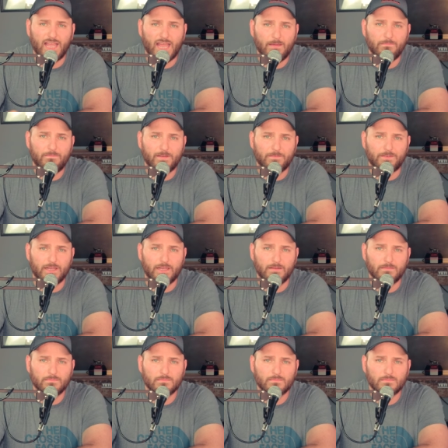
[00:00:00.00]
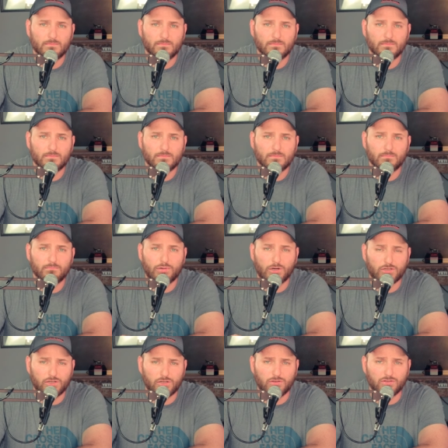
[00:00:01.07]
the M50
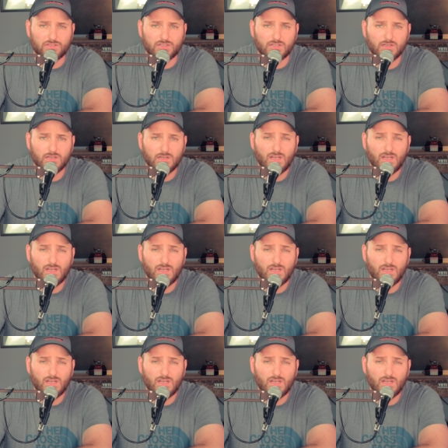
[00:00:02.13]
produce